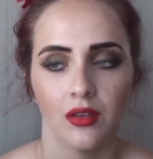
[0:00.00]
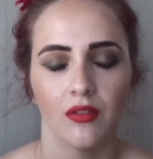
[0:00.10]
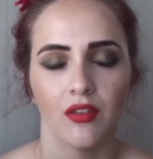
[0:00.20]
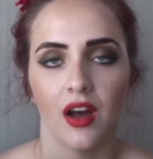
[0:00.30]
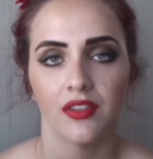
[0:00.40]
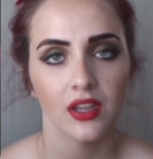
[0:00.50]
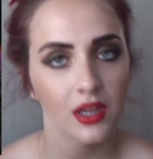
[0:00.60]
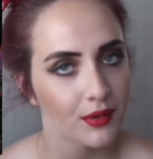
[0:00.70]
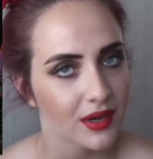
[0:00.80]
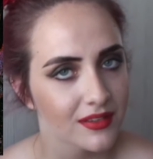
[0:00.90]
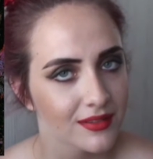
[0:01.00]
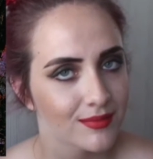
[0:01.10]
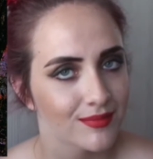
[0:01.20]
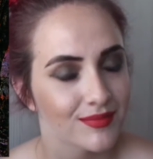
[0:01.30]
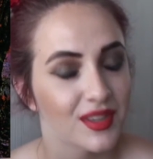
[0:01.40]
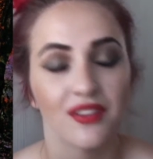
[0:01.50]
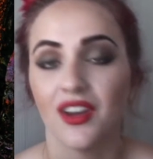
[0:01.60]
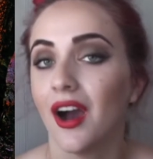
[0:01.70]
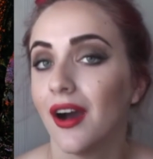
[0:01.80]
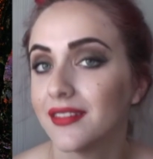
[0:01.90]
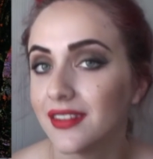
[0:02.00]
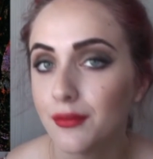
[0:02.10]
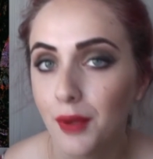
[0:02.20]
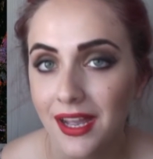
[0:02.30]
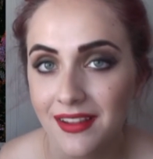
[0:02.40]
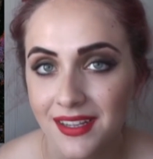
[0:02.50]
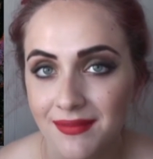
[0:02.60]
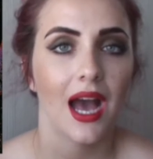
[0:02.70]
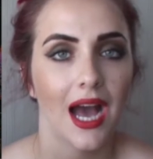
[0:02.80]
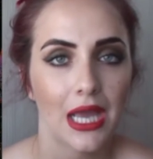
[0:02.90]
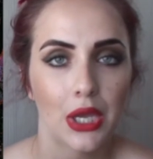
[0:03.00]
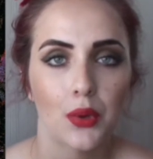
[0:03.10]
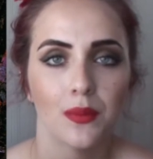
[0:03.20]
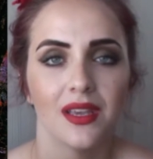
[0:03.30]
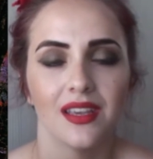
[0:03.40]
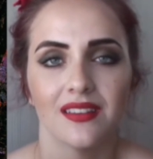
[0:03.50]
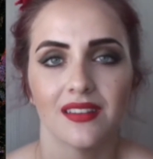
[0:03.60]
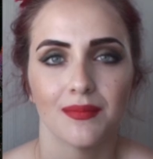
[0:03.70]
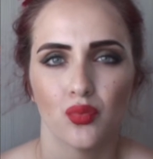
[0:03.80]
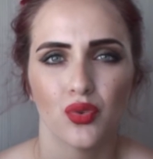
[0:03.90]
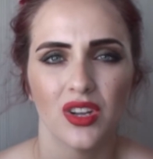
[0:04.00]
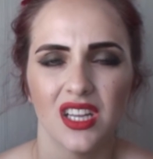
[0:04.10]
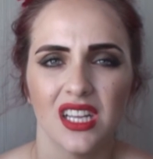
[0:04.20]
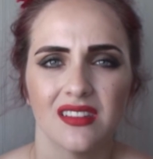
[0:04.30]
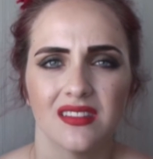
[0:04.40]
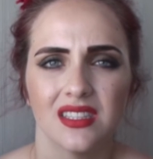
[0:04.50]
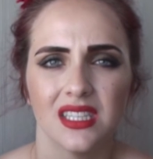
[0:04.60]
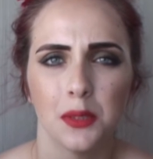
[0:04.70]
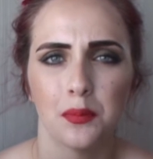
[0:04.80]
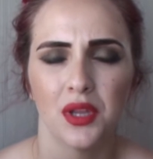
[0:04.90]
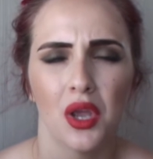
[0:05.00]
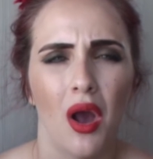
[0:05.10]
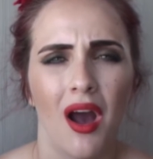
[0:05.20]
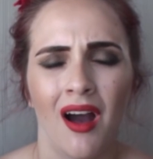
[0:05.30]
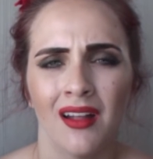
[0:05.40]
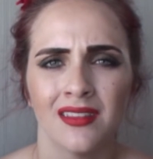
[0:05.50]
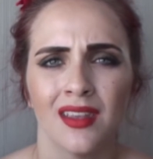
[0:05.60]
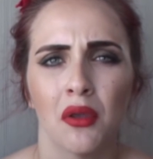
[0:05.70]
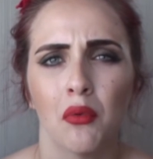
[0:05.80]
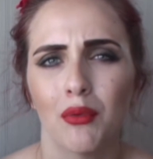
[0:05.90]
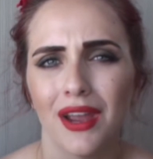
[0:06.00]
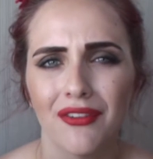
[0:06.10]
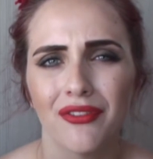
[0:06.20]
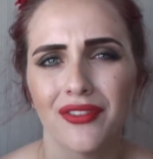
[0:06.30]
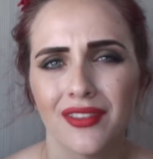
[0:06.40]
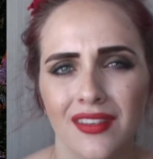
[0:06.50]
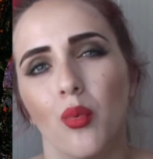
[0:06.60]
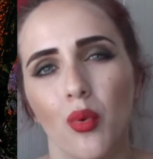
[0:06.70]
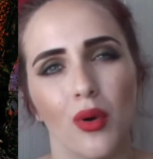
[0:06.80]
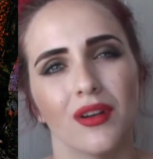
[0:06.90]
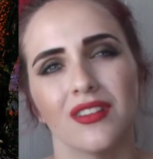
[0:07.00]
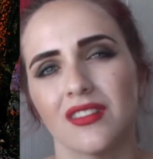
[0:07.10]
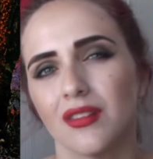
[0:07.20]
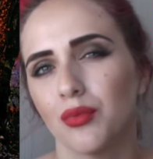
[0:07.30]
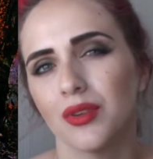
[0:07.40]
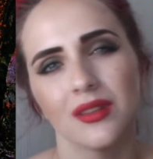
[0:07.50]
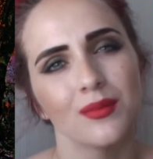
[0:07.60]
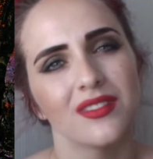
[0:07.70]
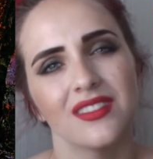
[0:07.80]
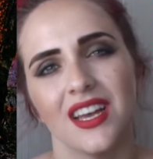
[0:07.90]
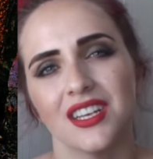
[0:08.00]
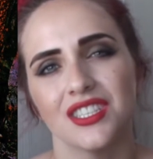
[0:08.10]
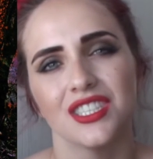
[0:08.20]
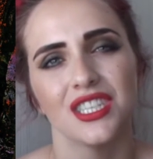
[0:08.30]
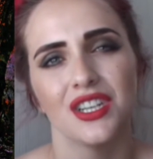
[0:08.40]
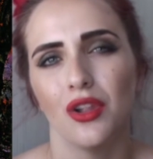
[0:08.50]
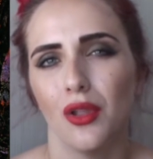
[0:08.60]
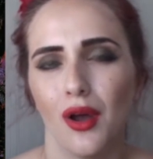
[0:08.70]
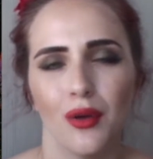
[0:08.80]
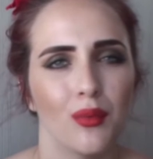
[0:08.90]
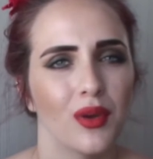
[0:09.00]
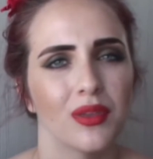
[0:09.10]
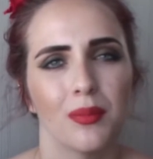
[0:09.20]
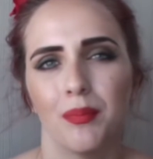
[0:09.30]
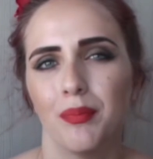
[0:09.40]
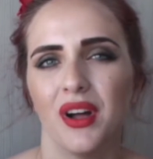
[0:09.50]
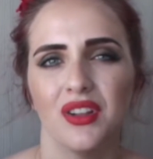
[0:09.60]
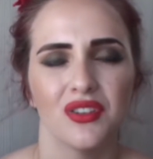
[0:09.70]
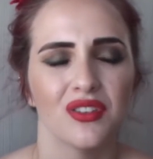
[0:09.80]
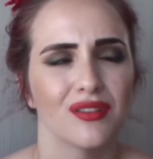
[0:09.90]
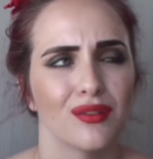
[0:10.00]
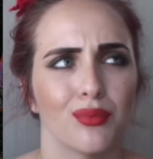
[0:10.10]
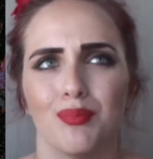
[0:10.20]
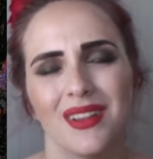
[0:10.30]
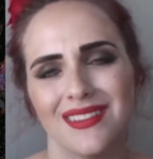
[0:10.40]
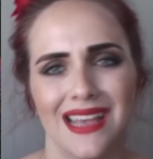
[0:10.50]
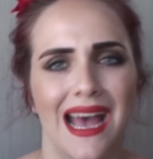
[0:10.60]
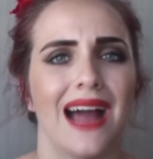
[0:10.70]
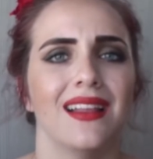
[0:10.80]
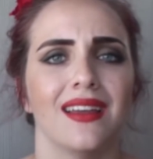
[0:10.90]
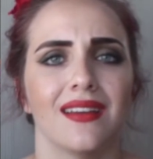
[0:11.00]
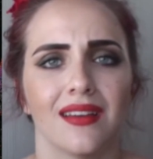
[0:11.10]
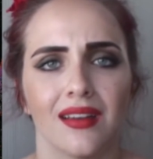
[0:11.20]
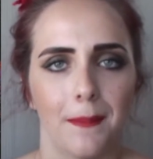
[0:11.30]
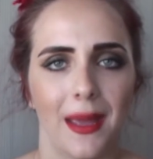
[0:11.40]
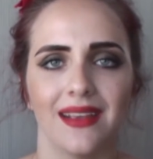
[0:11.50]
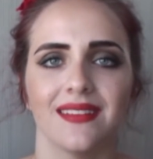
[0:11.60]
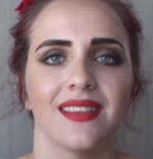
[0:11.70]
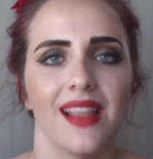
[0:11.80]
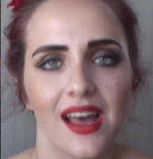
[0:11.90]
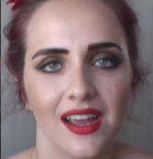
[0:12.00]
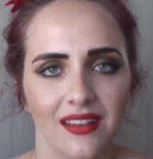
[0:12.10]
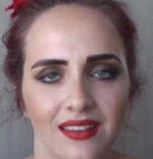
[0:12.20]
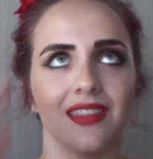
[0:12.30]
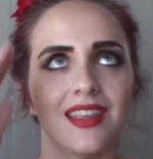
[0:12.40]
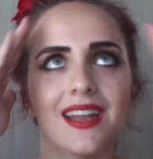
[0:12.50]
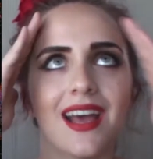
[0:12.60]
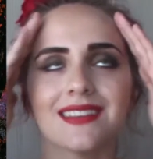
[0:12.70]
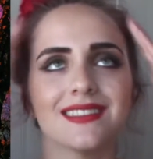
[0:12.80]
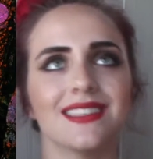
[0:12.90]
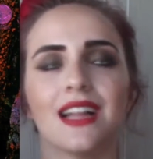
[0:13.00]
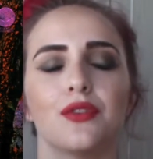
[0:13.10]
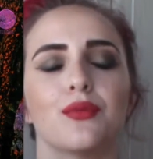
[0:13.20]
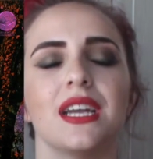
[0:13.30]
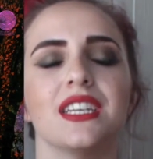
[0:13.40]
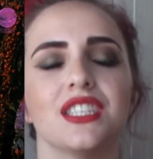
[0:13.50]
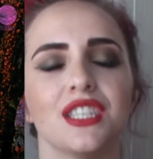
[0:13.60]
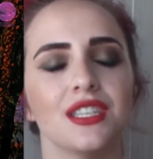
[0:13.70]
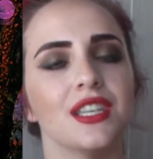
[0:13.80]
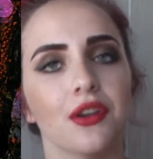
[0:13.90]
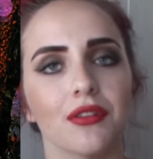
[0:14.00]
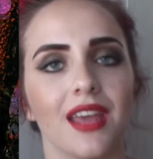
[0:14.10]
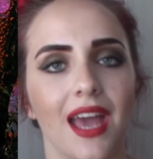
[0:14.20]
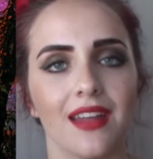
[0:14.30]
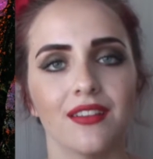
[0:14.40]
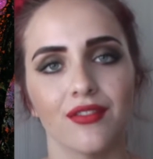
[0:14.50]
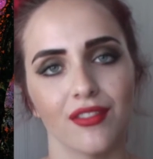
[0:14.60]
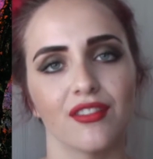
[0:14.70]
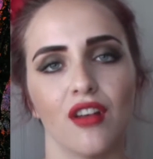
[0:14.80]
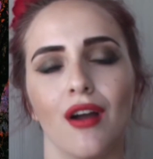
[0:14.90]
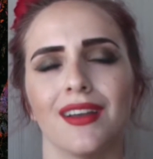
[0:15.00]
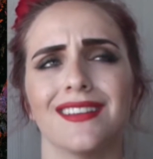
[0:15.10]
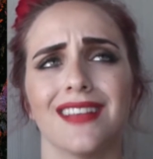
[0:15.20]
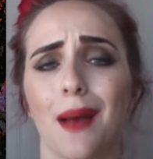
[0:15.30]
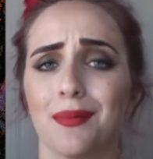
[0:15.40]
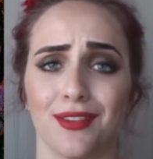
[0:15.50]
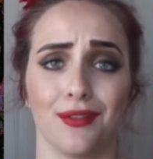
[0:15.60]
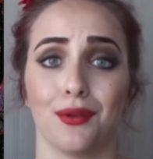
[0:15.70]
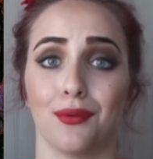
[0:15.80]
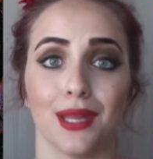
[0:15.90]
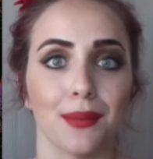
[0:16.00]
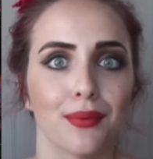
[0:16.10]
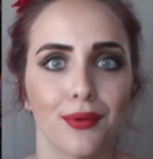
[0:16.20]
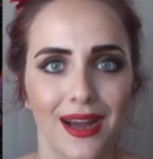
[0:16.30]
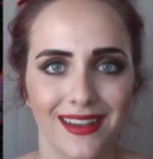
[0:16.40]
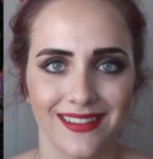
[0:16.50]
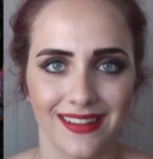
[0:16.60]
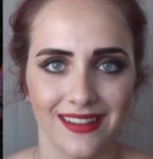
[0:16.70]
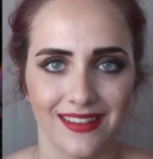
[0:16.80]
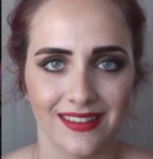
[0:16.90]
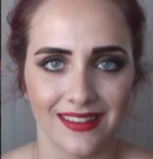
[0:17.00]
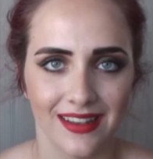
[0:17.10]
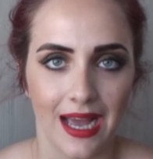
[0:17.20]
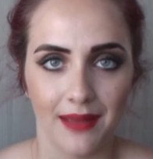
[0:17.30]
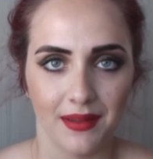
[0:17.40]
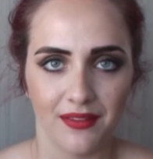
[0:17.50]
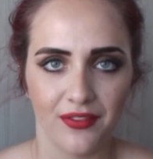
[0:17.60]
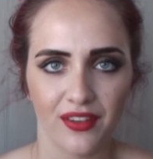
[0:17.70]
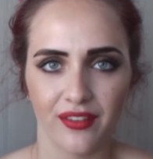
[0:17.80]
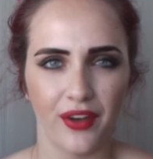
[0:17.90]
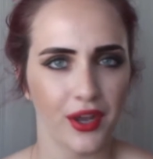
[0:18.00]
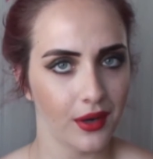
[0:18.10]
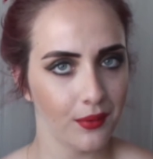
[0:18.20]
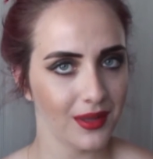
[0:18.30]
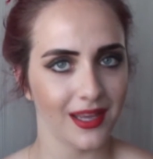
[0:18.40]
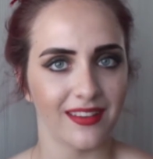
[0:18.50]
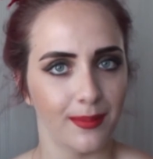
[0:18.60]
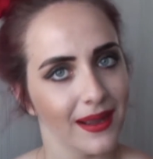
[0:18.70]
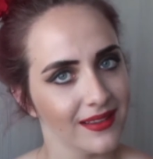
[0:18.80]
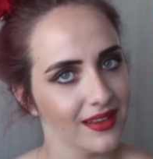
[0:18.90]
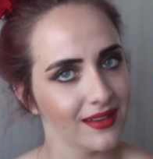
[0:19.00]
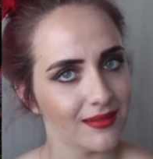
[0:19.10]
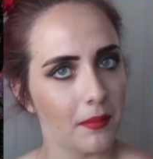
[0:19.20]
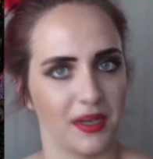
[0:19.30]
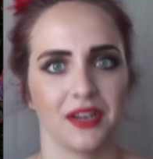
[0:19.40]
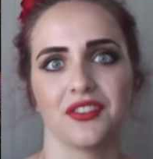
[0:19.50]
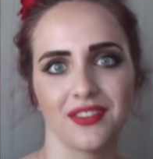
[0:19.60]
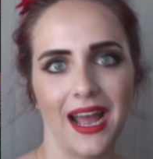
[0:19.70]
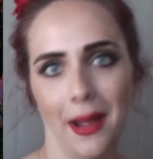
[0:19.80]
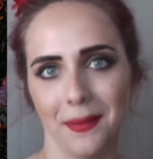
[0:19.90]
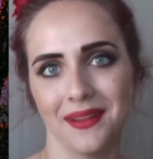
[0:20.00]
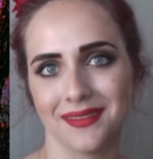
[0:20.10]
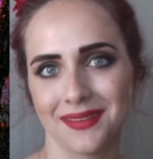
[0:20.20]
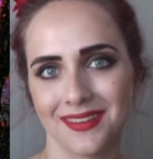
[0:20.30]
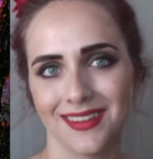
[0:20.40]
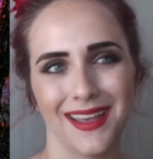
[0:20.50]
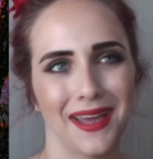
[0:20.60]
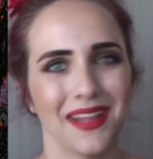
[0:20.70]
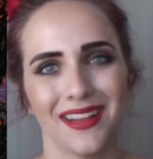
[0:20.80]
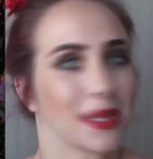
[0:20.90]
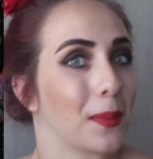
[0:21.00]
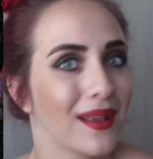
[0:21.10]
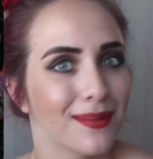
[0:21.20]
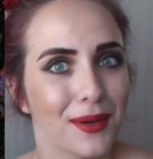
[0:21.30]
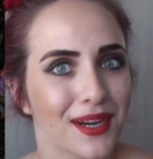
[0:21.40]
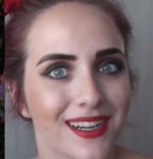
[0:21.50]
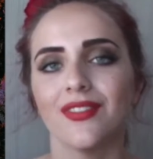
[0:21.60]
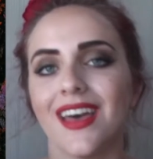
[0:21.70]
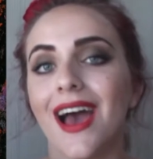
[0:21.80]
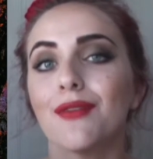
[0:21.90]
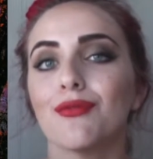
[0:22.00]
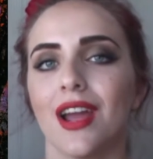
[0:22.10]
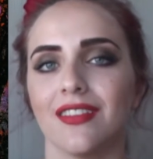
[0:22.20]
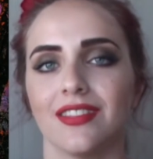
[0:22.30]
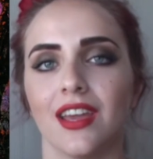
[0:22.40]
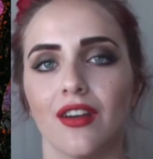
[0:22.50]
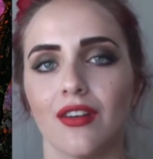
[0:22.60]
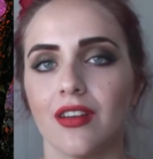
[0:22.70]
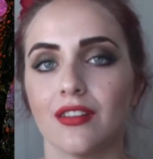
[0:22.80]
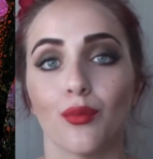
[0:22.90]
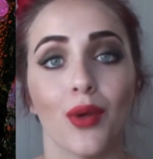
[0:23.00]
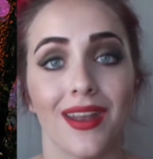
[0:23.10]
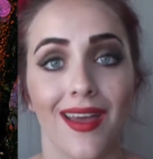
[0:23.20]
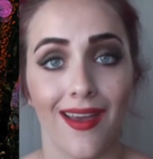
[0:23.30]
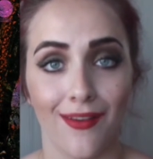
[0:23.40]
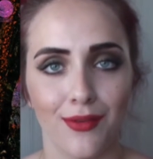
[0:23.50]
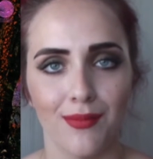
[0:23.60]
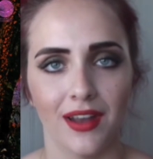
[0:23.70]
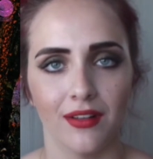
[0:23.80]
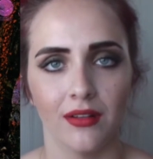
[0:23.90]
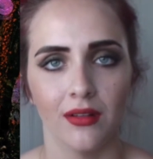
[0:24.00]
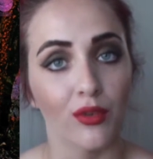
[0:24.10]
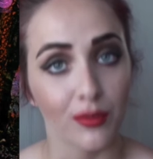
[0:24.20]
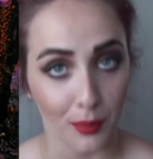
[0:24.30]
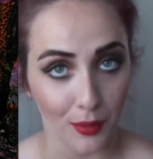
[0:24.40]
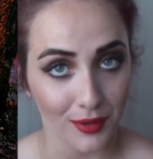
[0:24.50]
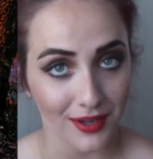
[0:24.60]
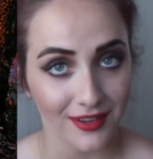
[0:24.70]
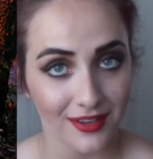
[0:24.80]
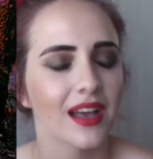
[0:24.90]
You've got the lyrics, you've got Ozzy's wailing, Iommi's really deeply haunting riffs, Ward's rhythm section along with Butler's metallic bass lines, and that acceleration near the end of the song is absolutely priceless. I mean, first of all, you don't really expect it, but it just happens. And that's the best part. That right there is when heavy metal was born.